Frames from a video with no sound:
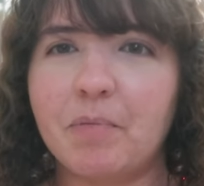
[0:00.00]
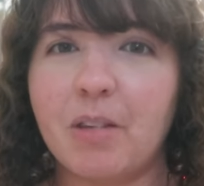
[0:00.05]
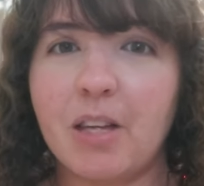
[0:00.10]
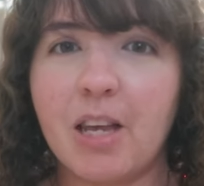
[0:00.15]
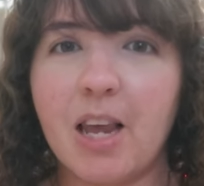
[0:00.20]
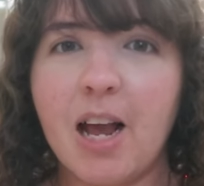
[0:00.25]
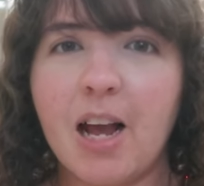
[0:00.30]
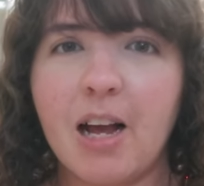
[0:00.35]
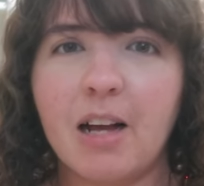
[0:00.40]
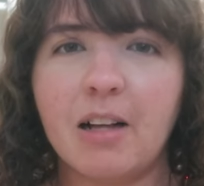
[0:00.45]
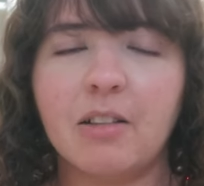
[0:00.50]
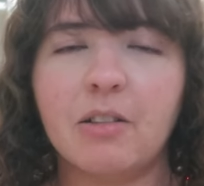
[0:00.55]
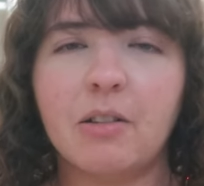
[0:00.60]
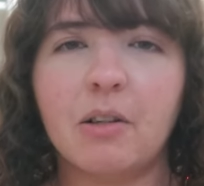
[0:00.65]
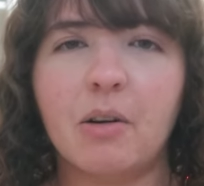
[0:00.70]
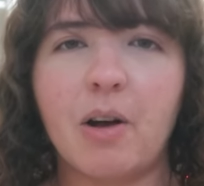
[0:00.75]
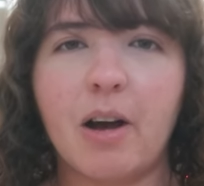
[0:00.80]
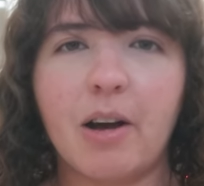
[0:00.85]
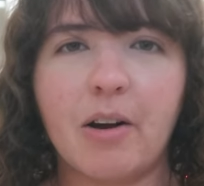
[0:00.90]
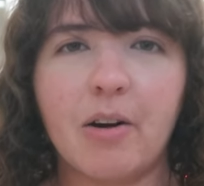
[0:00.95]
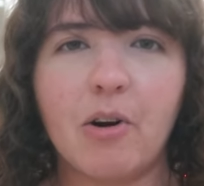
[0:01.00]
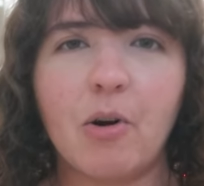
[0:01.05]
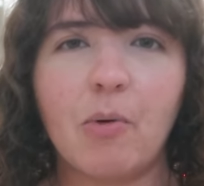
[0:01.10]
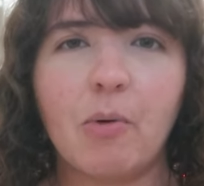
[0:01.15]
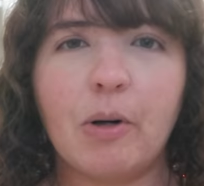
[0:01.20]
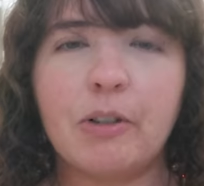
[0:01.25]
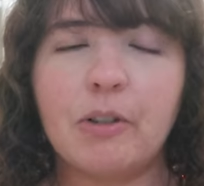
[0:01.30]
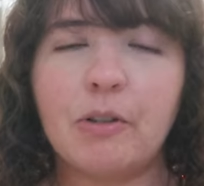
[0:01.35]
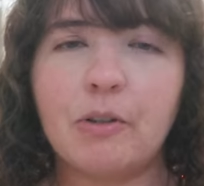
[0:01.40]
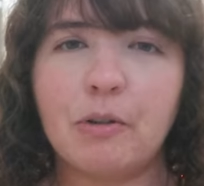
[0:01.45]
Yeah, so I don't know,
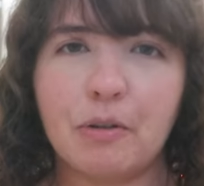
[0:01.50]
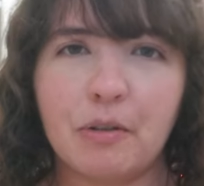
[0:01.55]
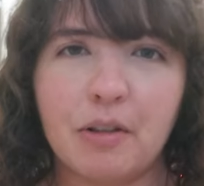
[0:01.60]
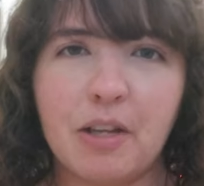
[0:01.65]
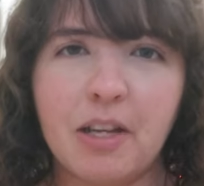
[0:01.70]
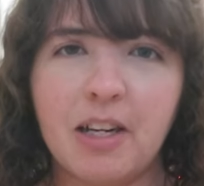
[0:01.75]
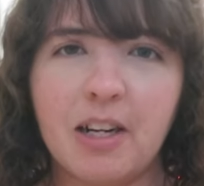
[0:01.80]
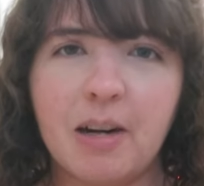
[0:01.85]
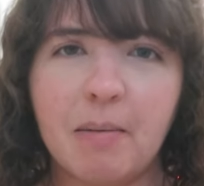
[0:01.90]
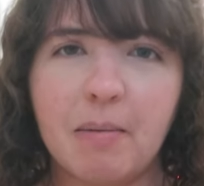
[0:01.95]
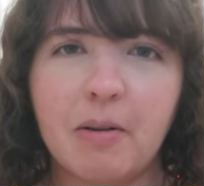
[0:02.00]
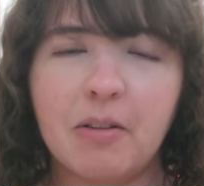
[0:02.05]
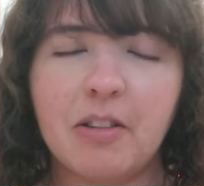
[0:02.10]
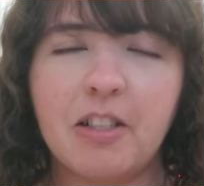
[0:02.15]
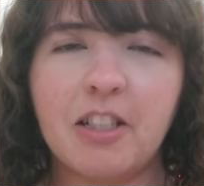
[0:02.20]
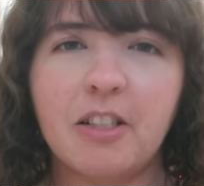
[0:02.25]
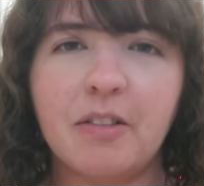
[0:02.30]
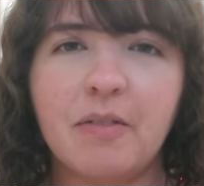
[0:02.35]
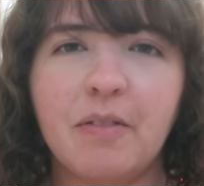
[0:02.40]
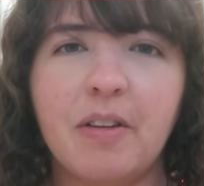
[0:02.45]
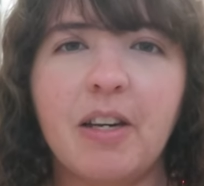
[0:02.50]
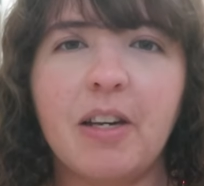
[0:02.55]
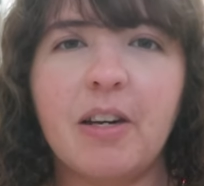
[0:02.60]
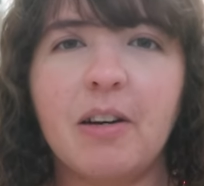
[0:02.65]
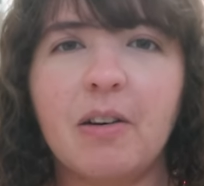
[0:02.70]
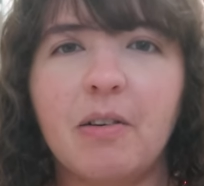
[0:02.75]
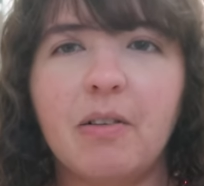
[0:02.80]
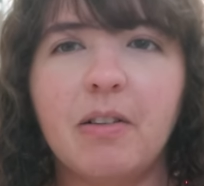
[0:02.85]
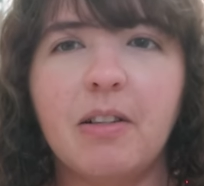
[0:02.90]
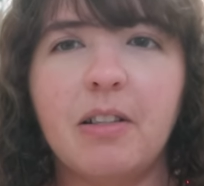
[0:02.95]
what do you think about this
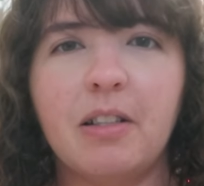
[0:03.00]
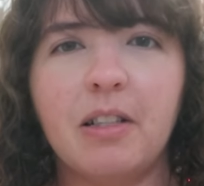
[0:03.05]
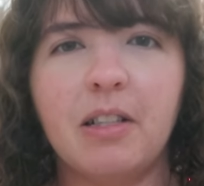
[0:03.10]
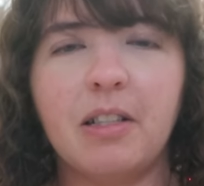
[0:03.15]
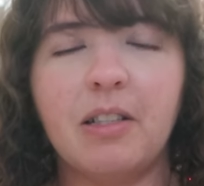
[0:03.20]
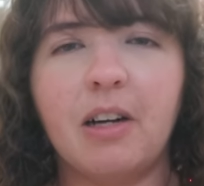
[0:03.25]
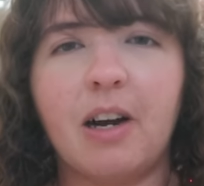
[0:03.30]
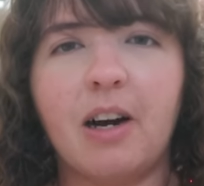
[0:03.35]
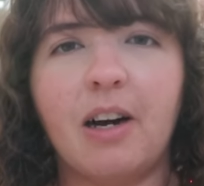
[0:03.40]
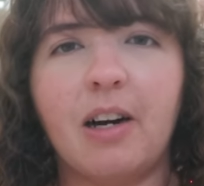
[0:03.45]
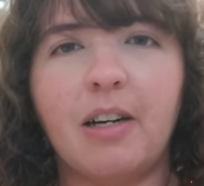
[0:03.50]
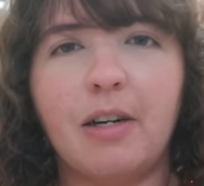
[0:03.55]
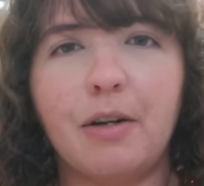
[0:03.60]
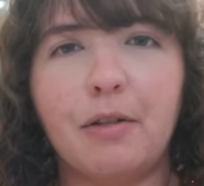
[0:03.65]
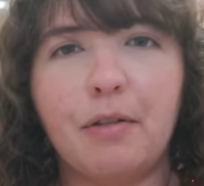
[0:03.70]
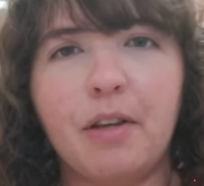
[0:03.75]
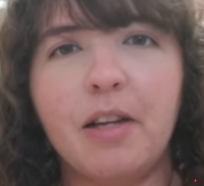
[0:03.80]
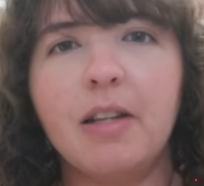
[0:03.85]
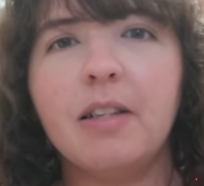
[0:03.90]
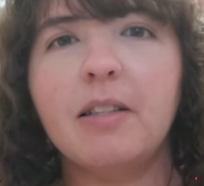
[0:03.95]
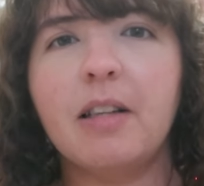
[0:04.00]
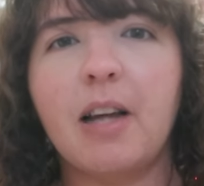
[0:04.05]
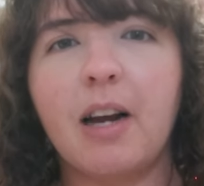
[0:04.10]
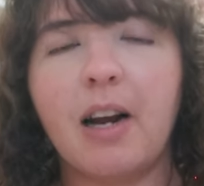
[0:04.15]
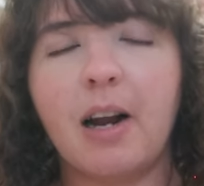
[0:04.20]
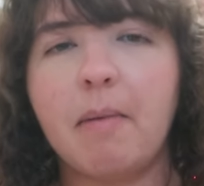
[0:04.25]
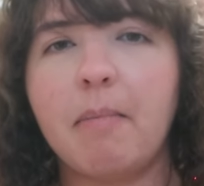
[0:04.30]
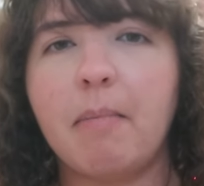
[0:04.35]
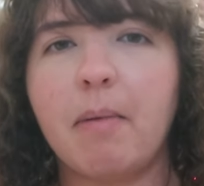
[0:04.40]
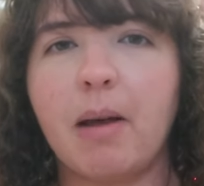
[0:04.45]
video? These are things that
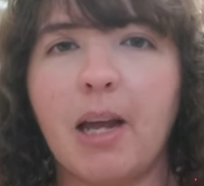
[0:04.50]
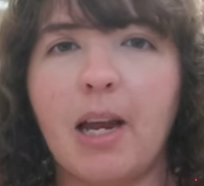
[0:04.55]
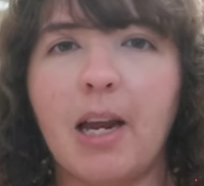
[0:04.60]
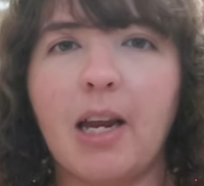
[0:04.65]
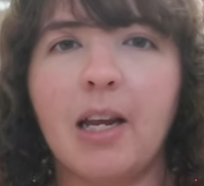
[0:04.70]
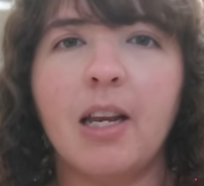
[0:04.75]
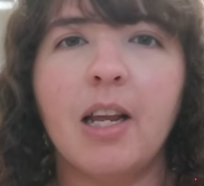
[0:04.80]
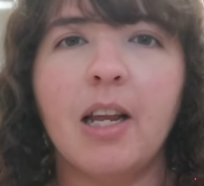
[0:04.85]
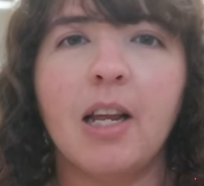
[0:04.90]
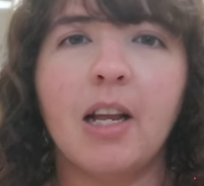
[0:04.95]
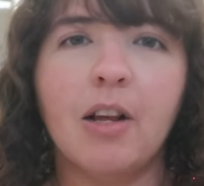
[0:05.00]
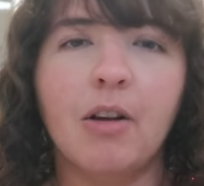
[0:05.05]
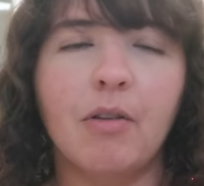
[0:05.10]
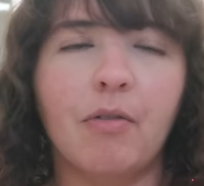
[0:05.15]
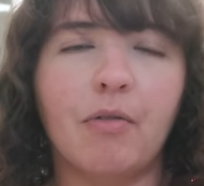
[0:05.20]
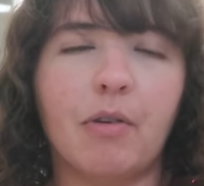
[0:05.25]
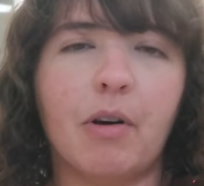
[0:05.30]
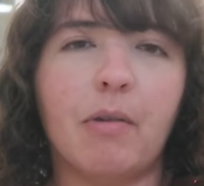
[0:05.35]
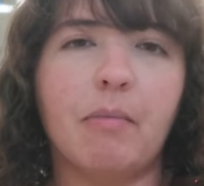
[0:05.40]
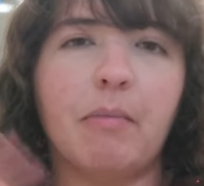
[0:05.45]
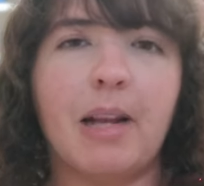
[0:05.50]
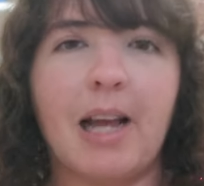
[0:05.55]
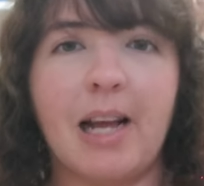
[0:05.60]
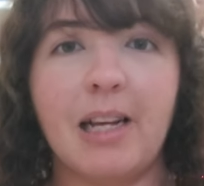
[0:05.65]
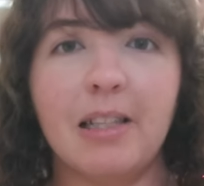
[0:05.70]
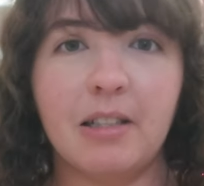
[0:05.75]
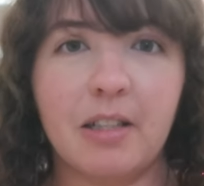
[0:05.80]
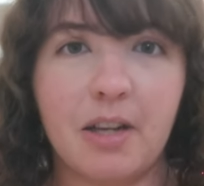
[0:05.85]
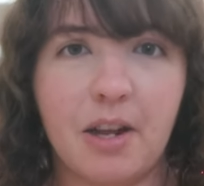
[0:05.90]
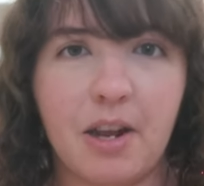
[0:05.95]
I made from
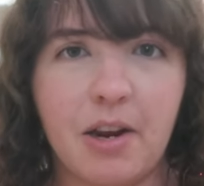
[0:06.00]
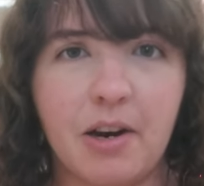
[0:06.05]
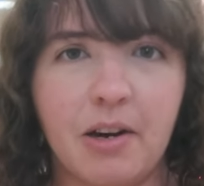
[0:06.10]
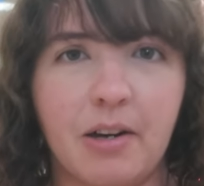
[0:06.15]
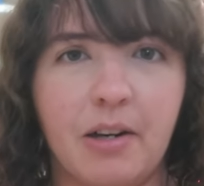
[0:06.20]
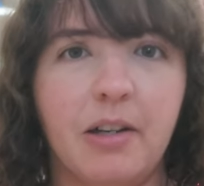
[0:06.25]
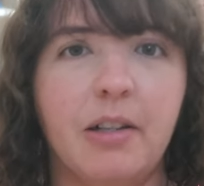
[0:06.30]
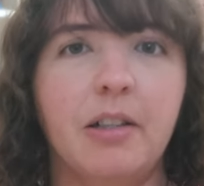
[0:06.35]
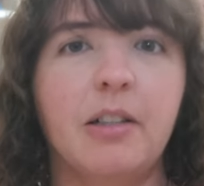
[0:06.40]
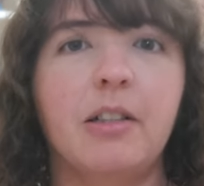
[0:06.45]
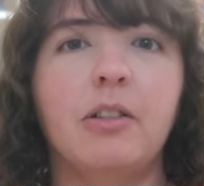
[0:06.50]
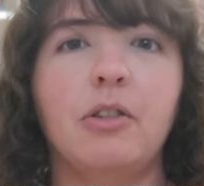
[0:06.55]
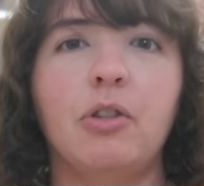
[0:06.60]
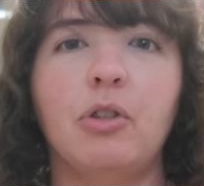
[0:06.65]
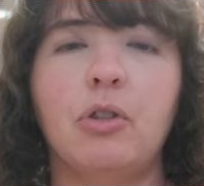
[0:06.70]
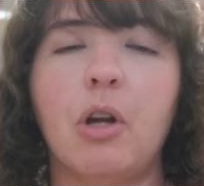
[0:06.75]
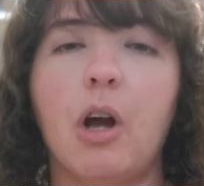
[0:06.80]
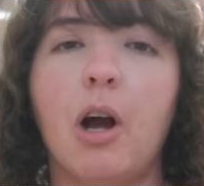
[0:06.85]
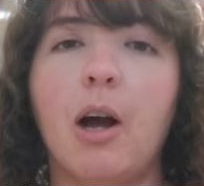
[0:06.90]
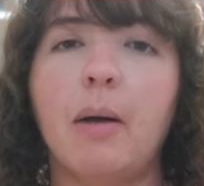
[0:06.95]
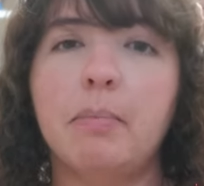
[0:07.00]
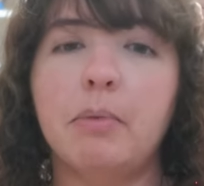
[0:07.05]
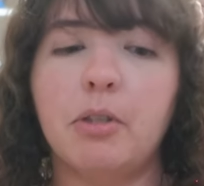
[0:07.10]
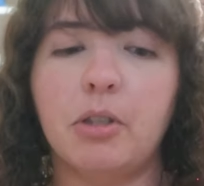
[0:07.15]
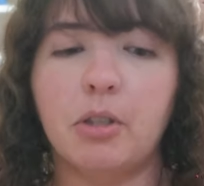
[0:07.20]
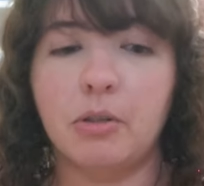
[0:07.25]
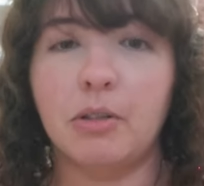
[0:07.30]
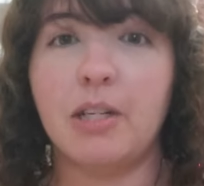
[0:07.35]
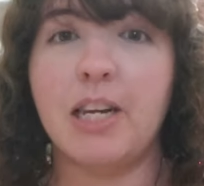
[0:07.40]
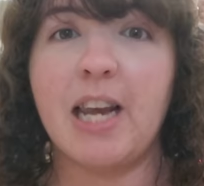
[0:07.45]
last year up
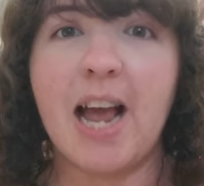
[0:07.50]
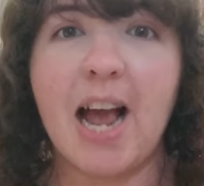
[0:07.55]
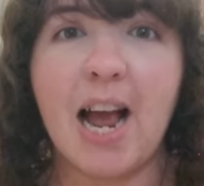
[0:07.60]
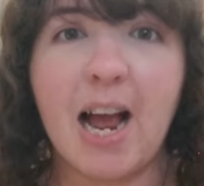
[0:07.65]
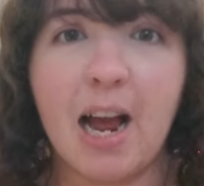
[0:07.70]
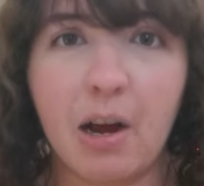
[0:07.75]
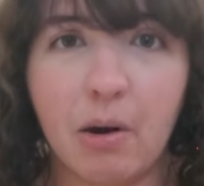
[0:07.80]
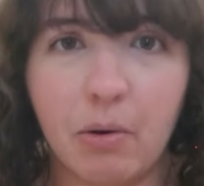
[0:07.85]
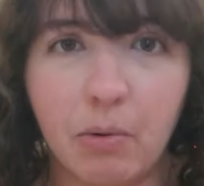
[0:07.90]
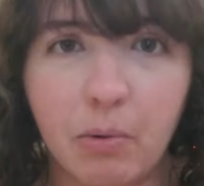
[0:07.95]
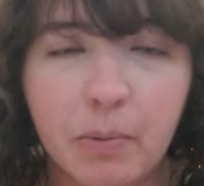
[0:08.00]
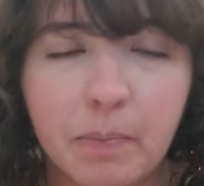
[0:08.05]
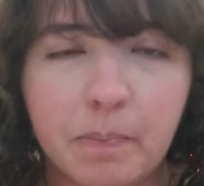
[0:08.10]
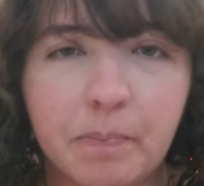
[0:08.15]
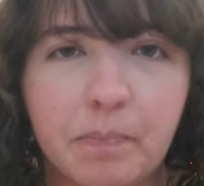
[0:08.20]
to now.